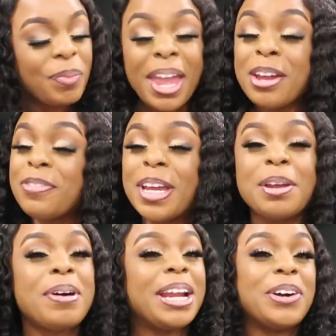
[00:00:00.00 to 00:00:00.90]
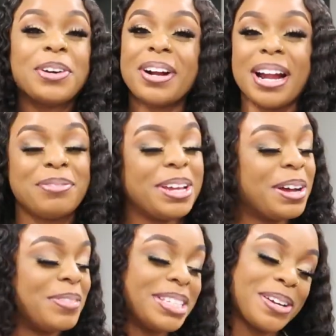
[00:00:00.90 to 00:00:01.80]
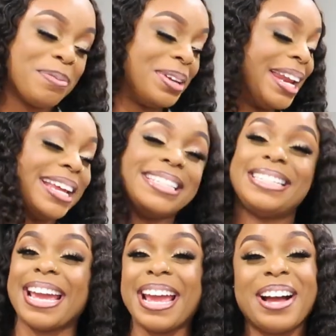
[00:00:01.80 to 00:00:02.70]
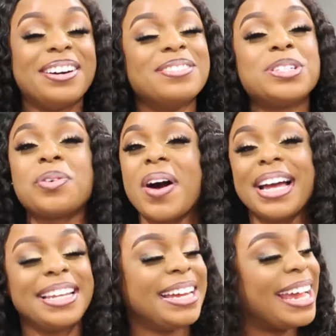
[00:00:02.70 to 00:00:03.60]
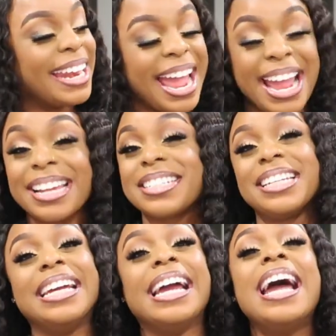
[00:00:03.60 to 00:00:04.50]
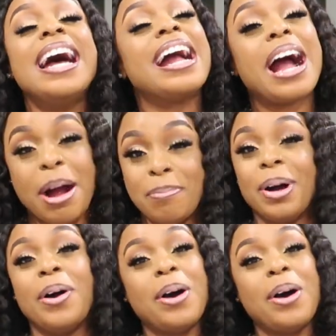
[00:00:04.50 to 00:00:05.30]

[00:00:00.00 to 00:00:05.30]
If anybody gonna crack me up, it's gonna be that damn Twyla and Ashley combo.